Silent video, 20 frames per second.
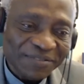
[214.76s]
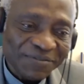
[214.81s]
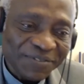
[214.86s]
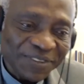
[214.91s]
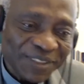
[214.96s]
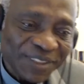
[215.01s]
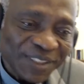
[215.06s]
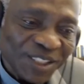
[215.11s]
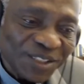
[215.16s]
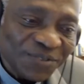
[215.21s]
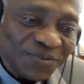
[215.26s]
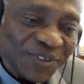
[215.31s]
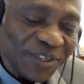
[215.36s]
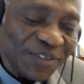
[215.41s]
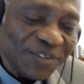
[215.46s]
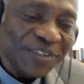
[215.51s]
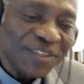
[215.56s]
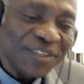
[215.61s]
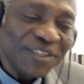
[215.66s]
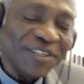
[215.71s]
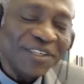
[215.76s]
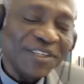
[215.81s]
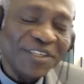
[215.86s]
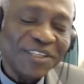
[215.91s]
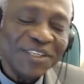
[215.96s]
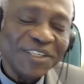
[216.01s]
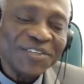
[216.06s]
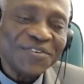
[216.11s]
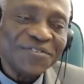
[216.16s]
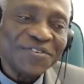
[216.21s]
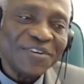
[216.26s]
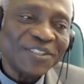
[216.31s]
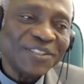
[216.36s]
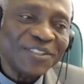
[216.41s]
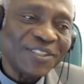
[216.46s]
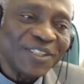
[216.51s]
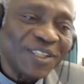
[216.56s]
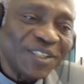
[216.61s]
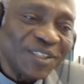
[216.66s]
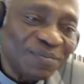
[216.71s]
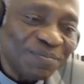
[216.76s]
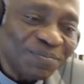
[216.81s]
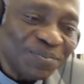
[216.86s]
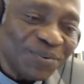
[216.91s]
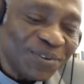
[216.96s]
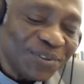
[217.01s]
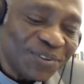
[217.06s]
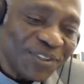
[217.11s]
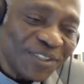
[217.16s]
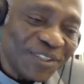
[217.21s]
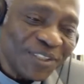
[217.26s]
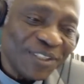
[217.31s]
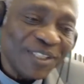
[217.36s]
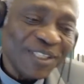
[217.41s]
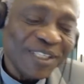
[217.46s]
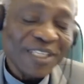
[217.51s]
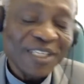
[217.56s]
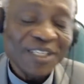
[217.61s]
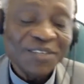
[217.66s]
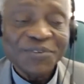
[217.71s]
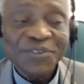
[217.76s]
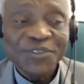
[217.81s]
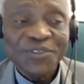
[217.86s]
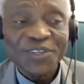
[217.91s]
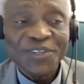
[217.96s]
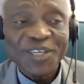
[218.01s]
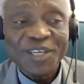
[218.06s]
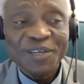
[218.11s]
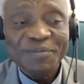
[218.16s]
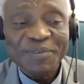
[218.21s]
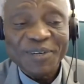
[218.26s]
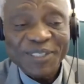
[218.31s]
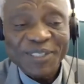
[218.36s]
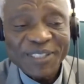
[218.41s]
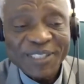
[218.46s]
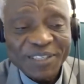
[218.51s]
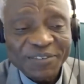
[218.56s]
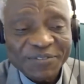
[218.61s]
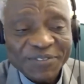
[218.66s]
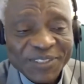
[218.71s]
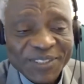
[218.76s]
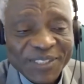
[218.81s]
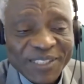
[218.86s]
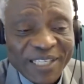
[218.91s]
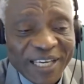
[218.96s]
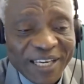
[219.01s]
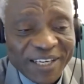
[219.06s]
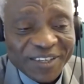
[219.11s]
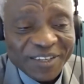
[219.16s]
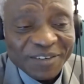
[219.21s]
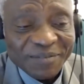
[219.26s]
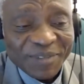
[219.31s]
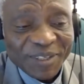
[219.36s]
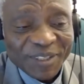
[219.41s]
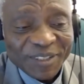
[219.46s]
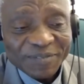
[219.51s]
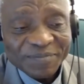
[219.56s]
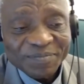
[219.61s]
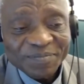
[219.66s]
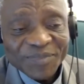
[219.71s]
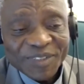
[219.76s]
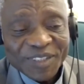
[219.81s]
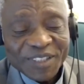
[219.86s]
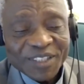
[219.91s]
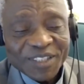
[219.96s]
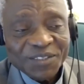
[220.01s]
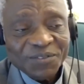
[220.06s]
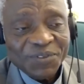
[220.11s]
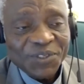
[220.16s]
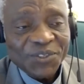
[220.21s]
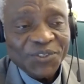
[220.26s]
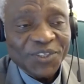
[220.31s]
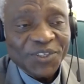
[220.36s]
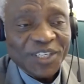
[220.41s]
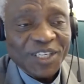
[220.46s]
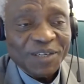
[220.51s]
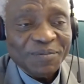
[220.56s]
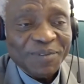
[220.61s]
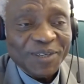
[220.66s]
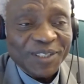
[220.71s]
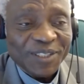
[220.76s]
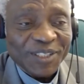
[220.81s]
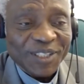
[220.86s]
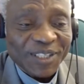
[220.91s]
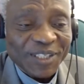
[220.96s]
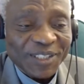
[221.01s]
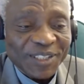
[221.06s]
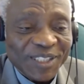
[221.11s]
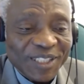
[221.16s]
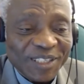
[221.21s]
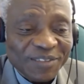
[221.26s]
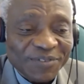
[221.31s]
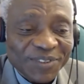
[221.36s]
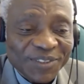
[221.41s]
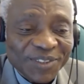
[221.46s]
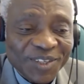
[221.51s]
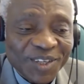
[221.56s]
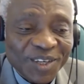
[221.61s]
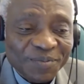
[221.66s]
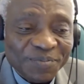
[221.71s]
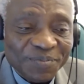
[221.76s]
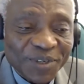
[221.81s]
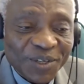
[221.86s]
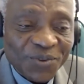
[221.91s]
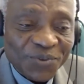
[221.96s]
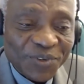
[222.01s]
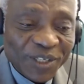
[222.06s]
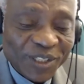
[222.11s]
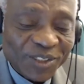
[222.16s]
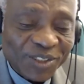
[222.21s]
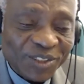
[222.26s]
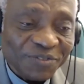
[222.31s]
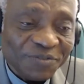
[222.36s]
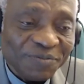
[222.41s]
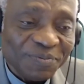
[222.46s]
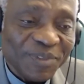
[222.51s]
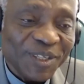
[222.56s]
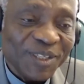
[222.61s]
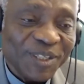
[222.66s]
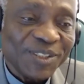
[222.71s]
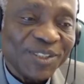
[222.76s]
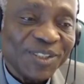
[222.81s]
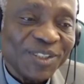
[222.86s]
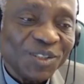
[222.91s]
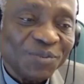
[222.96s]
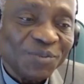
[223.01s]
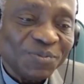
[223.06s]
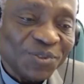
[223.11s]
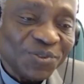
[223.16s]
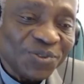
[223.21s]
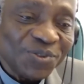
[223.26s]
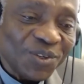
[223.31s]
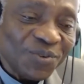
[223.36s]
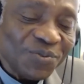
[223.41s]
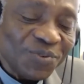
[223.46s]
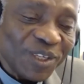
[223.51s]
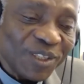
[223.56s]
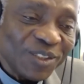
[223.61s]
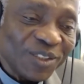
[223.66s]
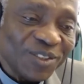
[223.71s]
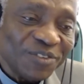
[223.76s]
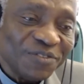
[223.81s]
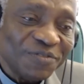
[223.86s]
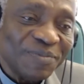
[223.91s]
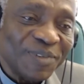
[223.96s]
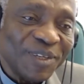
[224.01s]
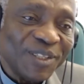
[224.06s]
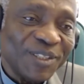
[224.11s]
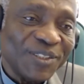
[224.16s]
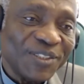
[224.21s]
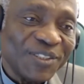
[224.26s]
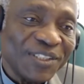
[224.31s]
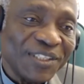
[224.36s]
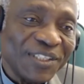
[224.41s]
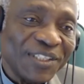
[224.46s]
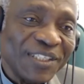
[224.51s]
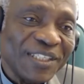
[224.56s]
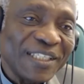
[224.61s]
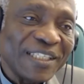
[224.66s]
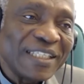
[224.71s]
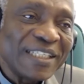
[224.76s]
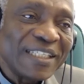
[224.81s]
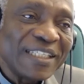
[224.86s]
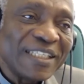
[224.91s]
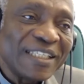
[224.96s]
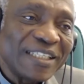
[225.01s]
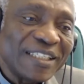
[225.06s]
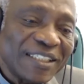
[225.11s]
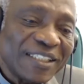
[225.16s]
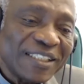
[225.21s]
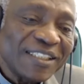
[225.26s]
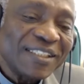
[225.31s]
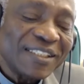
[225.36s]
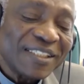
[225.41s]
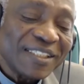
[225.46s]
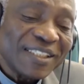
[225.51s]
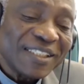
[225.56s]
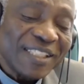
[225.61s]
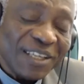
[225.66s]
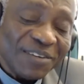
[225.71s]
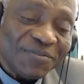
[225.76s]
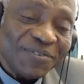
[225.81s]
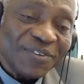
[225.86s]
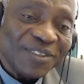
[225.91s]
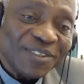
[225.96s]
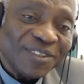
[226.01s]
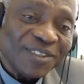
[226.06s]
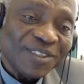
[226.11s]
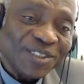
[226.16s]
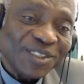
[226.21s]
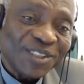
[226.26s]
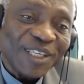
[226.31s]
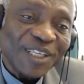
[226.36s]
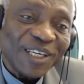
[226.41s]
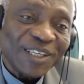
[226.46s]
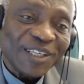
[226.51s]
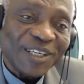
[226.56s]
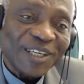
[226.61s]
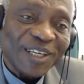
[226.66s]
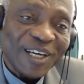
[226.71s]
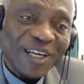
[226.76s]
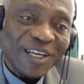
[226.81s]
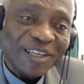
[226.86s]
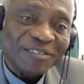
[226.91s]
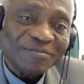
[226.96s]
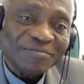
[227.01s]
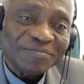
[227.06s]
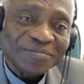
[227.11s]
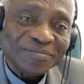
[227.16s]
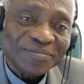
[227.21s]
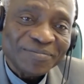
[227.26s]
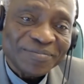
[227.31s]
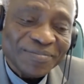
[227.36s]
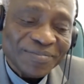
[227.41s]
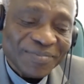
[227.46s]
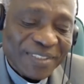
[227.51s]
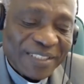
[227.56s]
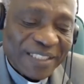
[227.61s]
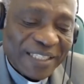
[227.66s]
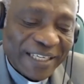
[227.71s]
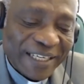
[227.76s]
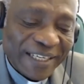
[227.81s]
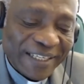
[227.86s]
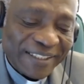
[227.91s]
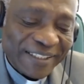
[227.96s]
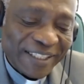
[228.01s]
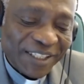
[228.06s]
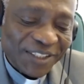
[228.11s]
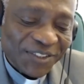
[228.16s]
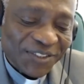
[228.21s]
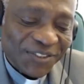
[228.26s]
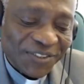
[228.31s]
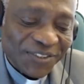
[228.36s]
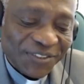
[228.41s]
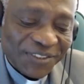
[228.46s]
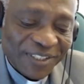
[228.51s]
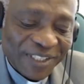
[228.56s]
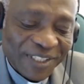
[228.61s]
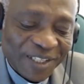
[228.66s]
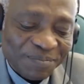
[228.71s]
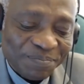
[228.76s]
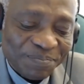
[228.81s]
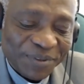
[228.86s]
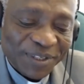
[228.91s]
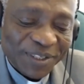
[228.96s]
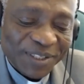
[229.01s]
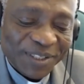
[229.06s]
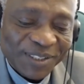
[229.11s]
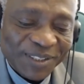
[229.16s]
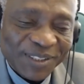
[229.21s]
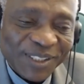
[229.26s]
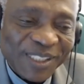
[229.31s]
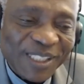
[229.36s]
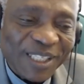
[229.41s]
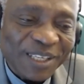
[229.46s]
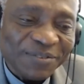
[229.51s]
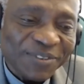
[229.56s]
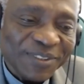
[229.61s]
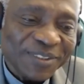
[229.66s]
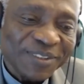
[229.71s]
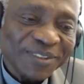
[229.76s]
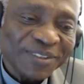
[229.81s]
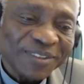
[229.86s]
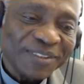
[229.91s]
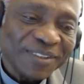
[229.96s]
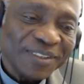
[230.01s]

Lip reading: is very interesting and important. We talk about 7 sacraments. We talk about 7 corporal works of mercy, spiritual works of mercy. Since 7 is done a lot, I just thought I'll pick 7